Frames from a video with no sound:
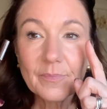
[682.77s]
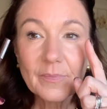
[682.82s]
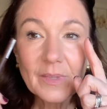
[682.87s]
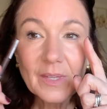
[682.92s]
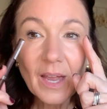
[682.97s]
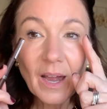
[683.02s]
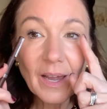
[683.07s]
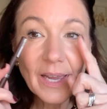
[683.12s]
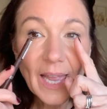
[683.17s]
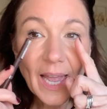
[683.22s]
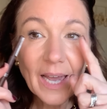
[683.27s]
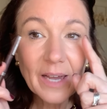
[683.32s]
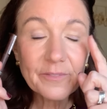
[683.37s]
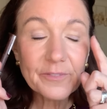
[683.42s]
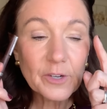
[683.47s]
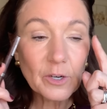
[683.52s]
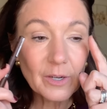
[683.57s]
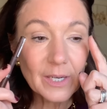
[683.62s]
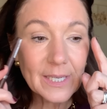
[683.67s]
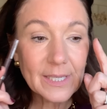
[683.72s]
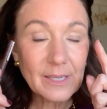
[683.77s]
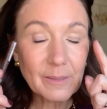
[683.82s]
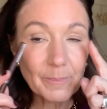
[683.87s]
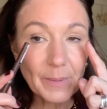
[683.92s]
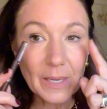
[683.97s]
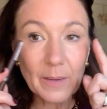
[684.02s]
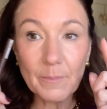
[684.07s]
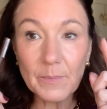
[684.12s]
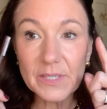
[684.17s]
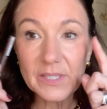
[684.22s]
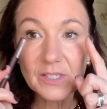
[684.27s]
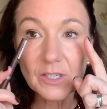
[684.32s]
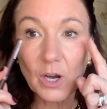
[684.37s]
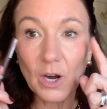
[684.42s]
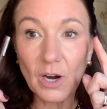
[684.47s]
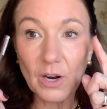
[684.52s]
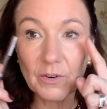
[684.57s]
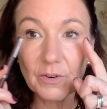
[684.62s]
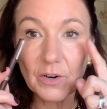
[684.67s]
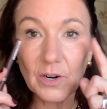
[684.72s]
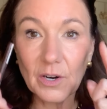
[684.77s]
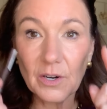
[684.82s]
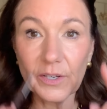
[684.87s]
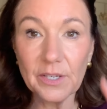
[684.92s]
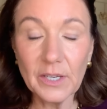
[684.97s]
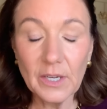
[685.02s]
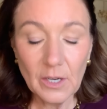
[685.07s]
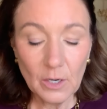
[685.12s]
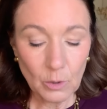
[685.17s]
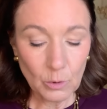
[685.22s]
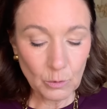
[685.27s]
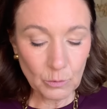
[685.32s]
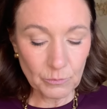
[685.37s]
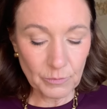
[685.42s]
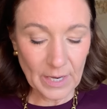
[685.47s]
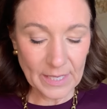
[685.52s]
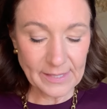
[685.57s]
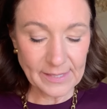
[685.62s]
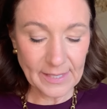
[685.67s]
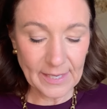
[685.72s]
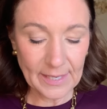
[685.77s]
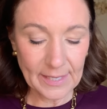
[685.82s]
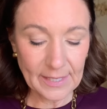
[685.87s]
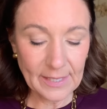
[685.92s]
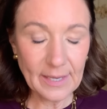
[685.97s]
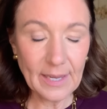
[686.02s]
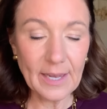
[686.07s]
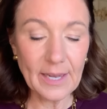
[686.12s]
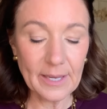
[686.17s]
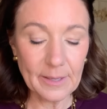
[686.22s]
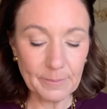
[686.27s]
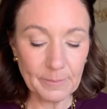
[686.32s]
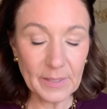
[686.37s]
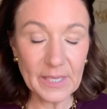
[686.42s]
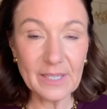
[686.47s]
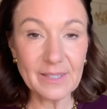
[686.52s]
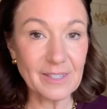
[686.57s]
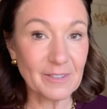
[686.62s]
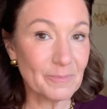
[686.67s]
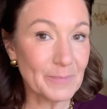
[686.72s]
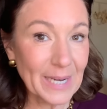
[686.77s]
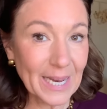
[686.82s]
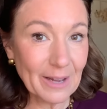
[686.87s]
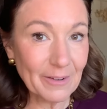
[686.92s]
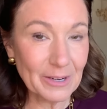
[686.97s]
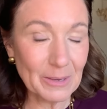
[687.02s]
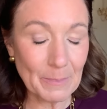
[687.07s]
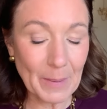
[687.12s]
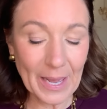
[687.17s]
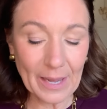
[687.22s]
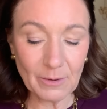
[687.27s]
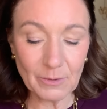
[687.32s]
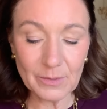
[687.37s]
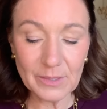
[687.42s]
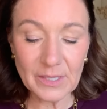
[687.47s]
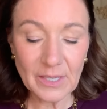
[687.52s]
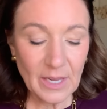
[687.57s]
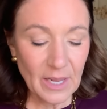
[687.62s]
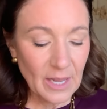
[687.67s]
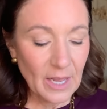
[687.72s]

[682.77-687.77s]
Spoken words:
I have got a little bit of mascara on already because I've been out and about,